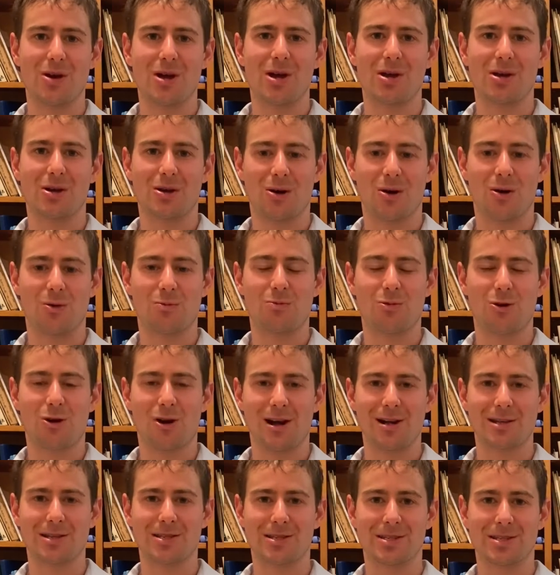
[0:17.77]
gold
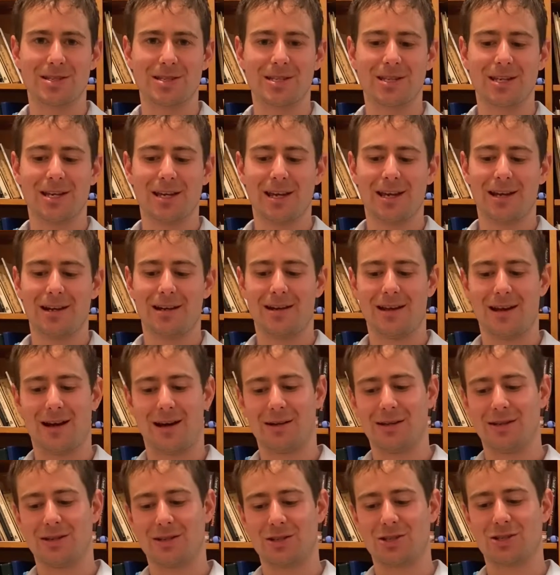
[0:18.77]
prices. Now
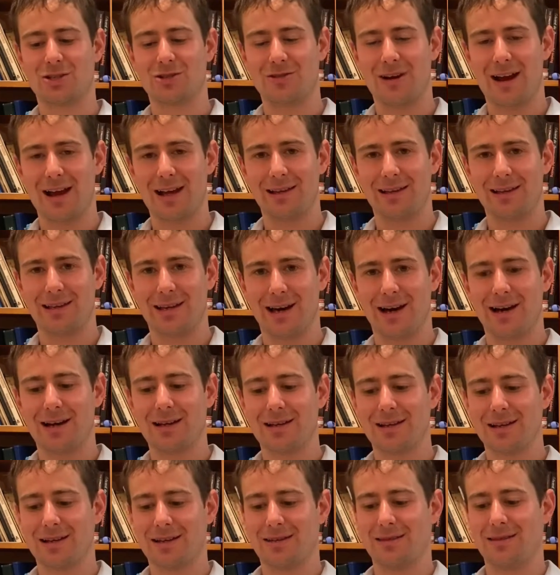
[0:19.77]
in Australia,
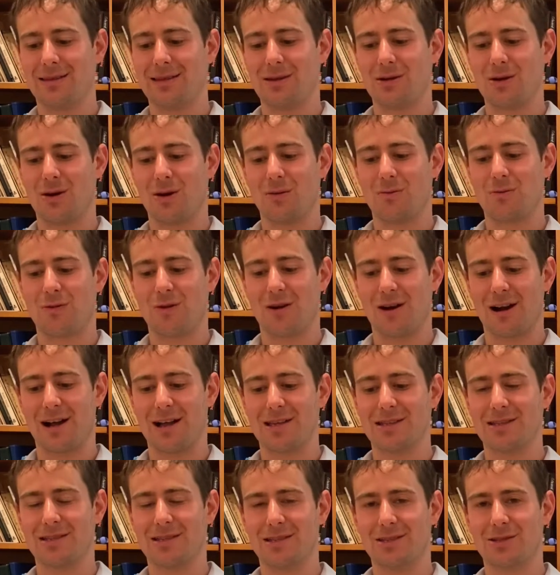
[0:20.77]
the gold price is